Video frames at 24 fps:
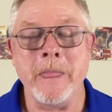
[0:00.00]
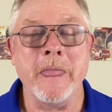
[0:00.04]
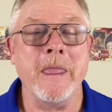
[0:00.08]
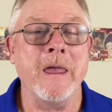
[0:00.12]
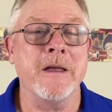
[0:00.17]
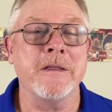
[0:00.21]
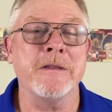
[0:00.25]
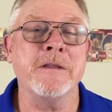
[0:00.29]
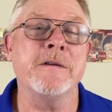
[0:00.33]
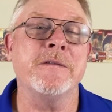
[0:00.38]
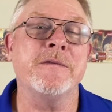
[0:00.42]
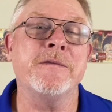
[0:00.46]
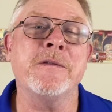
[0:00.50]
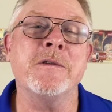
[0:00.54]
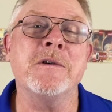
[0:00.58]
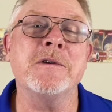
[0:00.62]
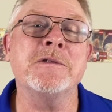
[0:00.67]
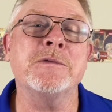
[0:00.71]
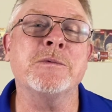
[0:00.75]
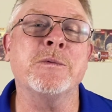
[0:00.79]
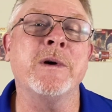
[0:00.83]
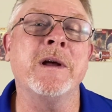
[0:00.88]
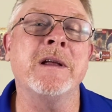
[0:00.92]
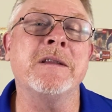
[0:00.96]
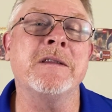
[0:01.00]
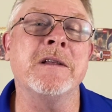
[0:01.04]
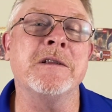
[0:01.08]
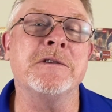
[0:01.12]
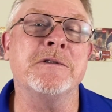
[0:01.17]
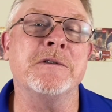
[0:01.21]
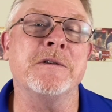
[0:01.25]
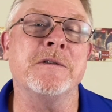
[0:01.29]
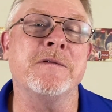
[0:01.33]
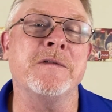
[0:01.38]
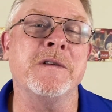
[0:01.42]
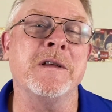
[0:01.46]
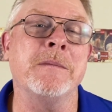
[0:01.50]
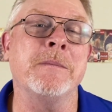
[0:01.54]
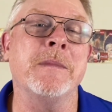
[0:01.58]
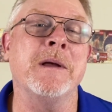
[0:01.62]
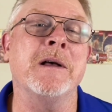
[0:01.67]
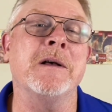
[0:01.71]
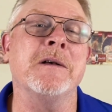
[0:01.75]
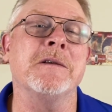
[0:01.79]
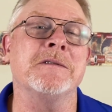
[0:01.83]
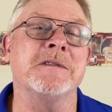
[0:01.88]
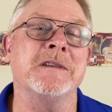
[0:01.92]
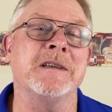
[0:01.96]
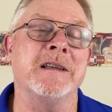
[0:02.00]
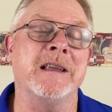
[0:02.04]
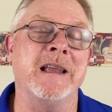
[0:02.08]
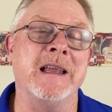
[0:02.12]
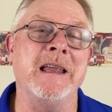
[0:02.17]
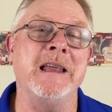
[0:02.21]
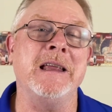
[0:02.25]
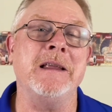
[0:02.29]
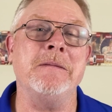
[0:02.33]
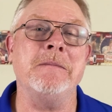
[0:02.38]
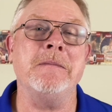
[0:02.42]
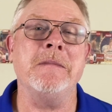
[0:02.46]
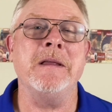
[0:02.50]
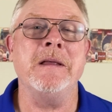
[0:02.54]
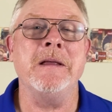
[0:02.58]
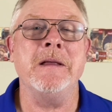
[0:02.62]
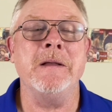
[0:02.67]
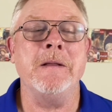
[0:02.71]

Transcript: The first week that your female is in heat,